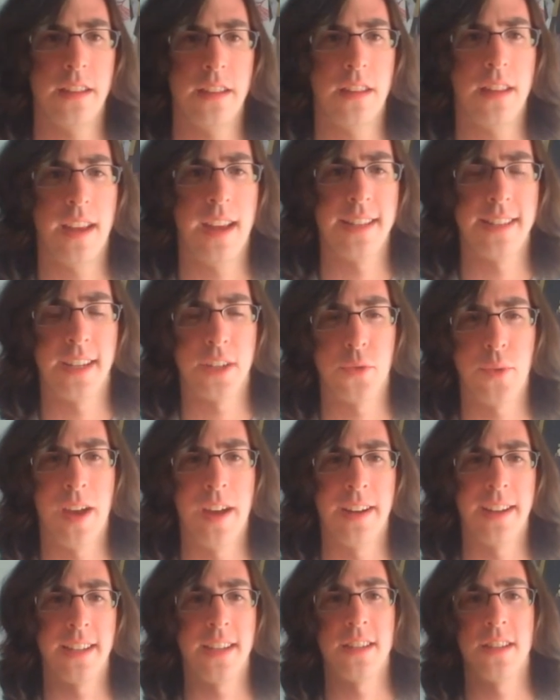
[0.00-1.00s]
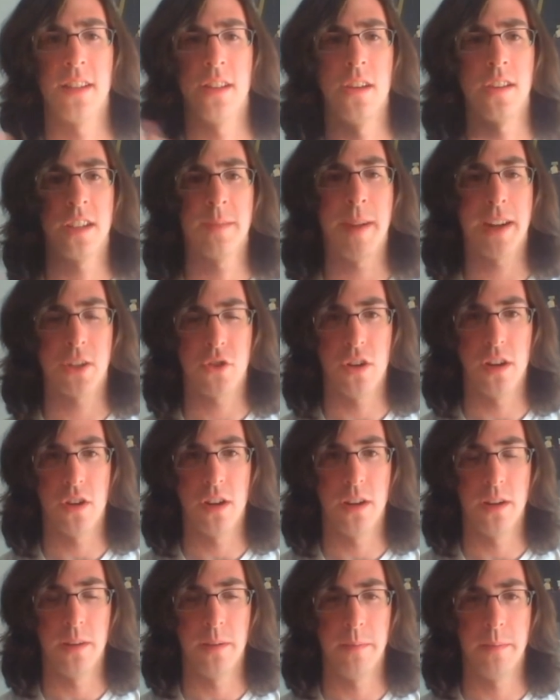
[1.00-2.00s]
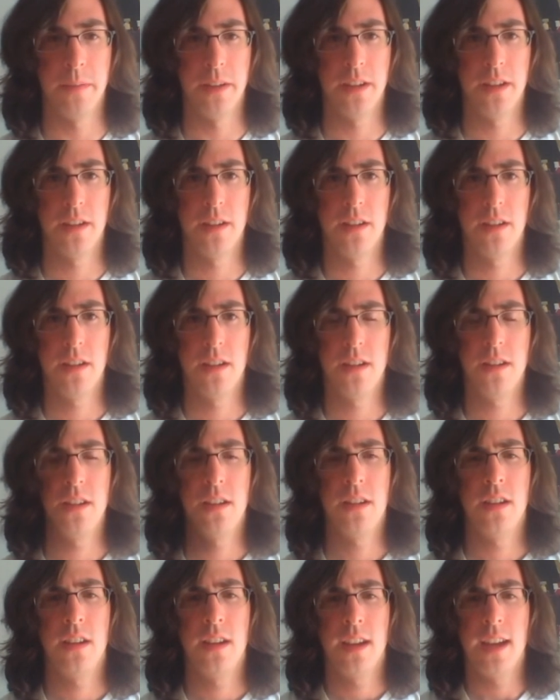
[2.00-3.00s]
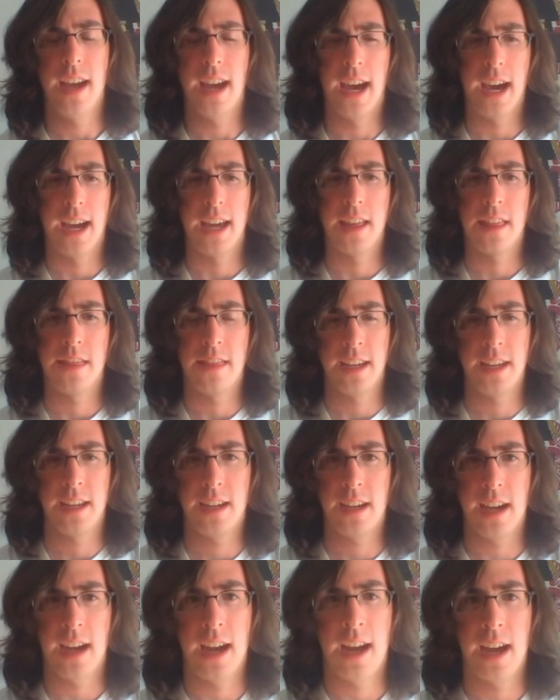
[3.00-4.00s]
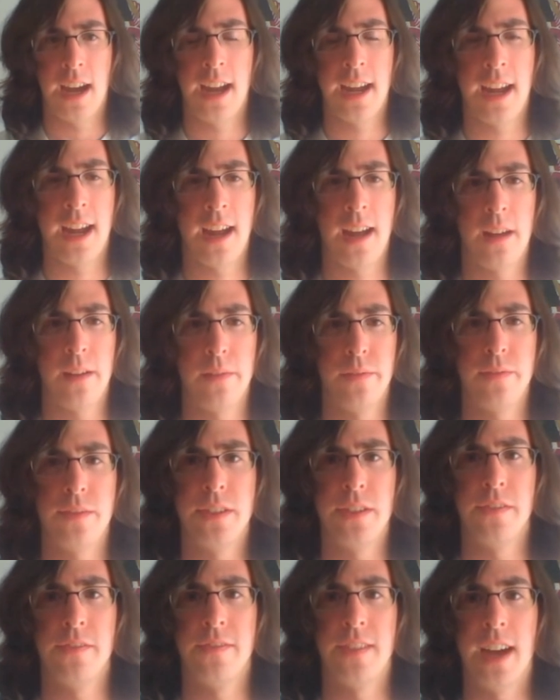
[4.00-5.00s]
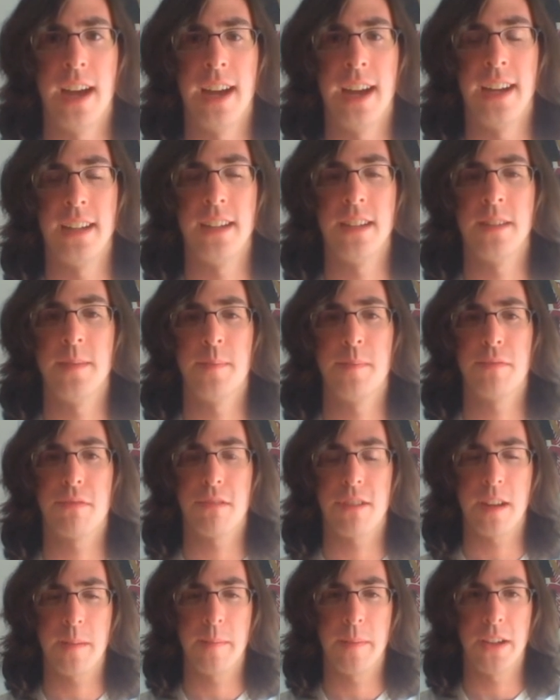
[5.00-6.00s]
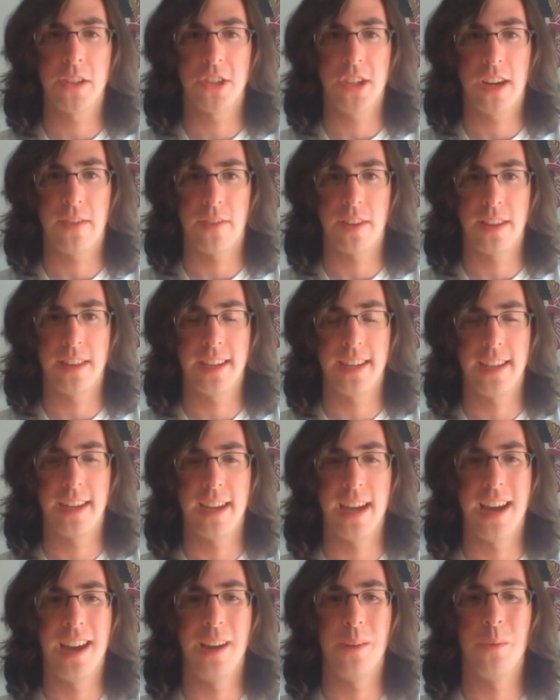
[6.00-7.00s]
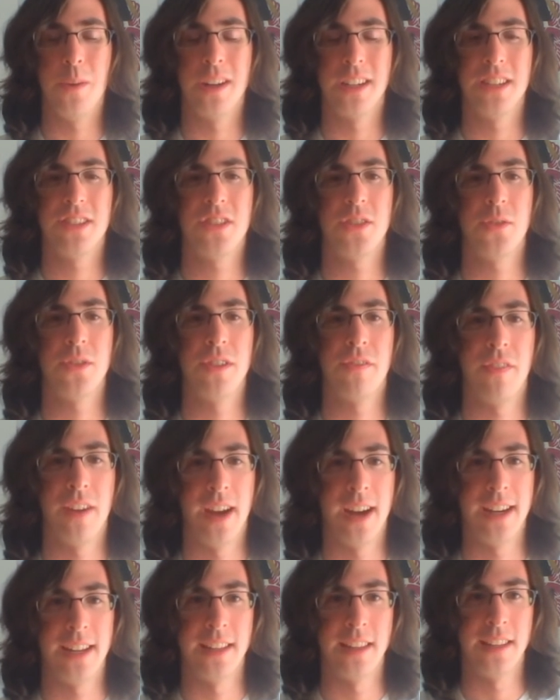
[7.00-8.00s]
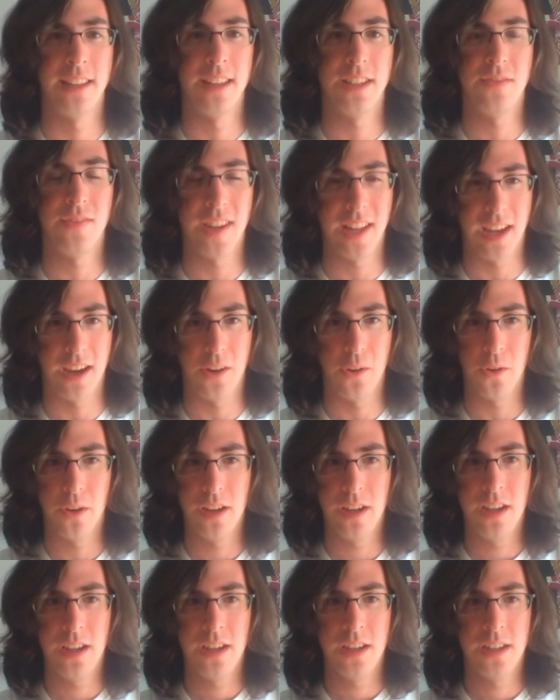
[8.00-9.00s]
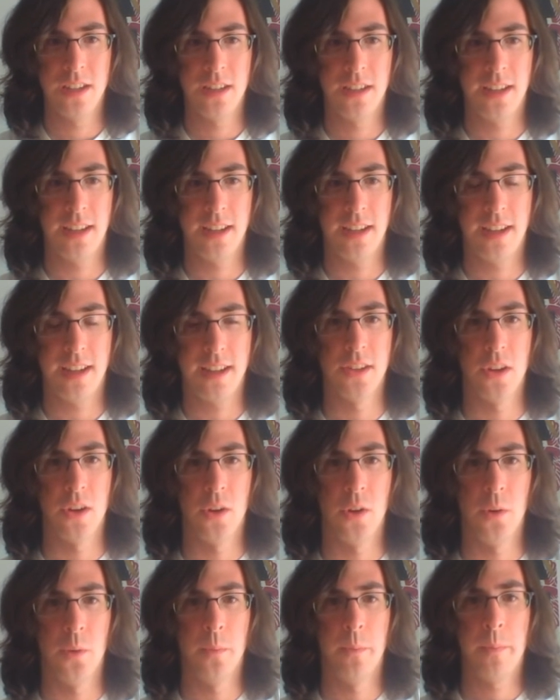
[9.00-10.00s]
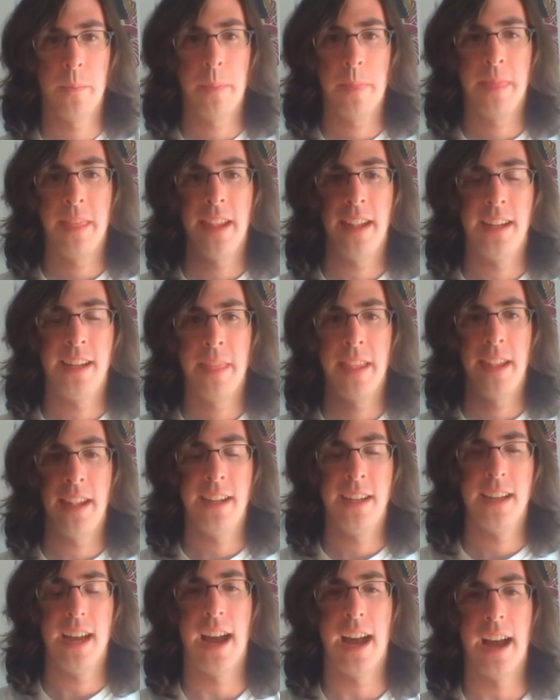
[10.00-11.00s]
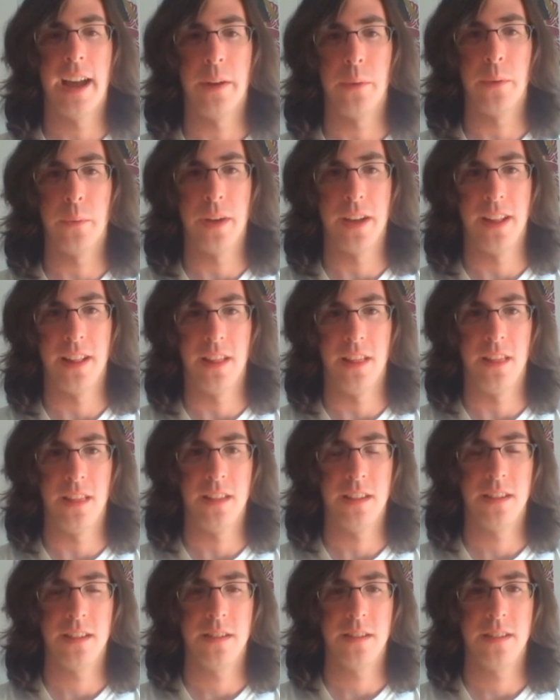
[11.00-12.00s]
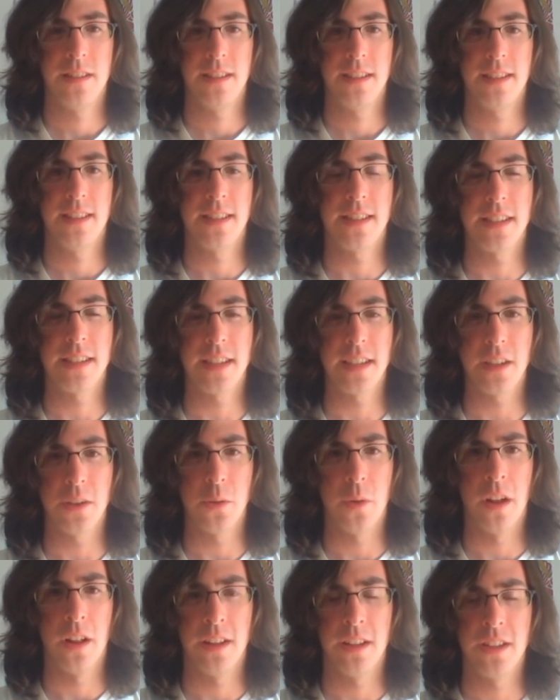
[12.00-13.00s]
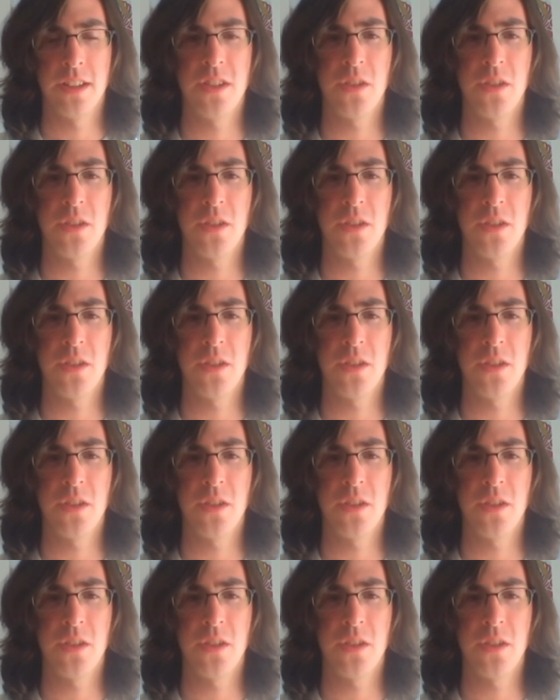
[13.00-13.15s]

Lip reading: Asexuality is just a long spectrum. I think I have defined pretty much everything I wanted to define in this video. So I will see you all in 2